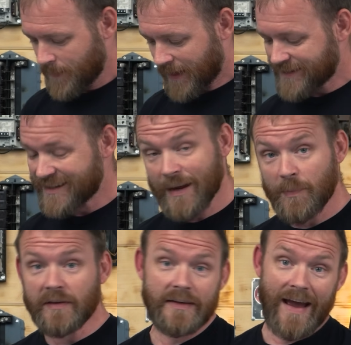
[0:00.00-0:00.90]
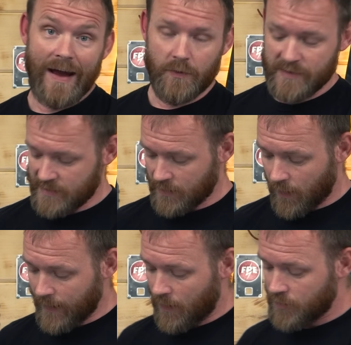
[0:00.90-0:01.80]
That's typically how these
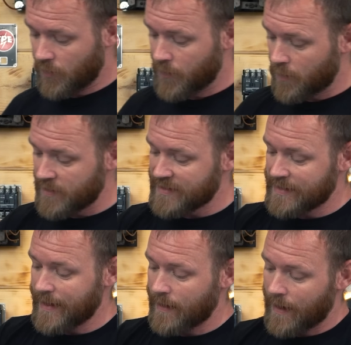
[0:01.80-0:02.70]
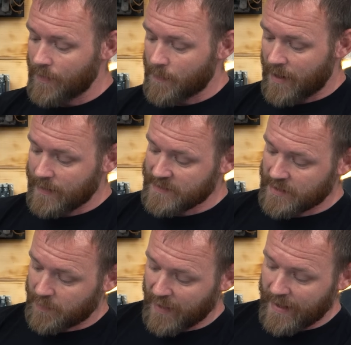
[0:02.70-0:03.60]
start out. You'll notice that on the bottoms of
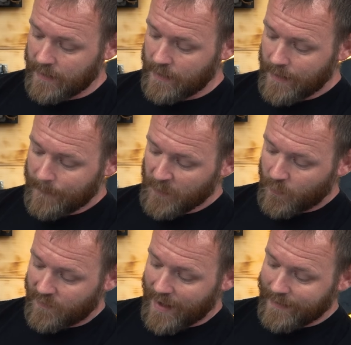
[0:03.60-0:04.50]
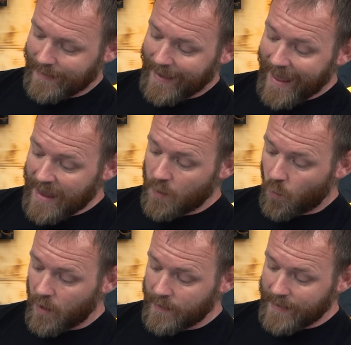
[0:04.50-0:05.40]
the plan, we've got like
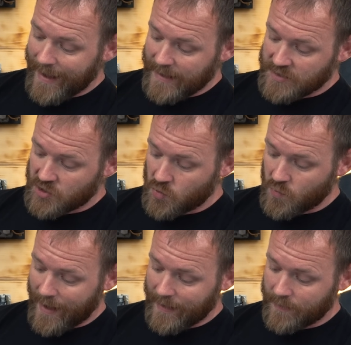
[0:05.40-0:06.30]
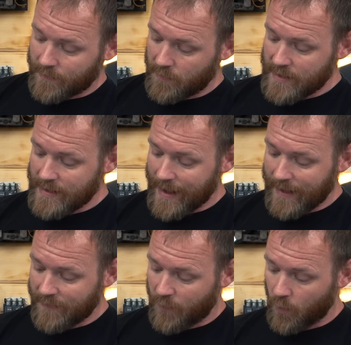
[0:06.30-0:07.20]
A1, A2, A3,
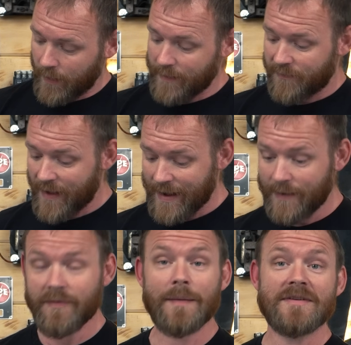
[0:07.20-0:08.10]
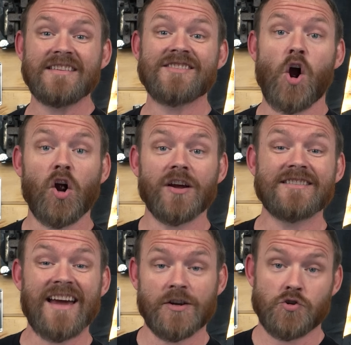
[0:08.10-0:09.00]
A4, A5. That means
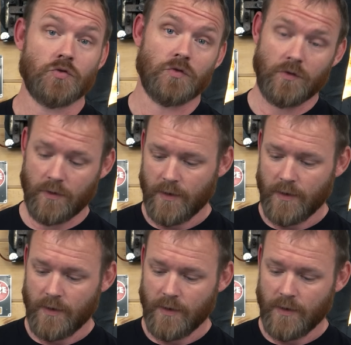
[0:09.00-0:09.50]
architectural.